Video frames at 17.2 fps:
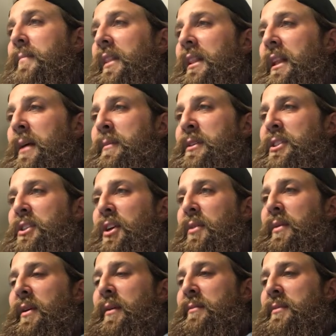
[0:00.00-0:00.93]
Let me show you
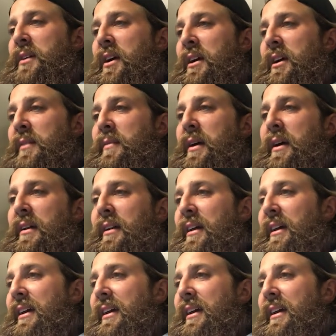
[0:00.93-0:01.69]
what I'm talking about.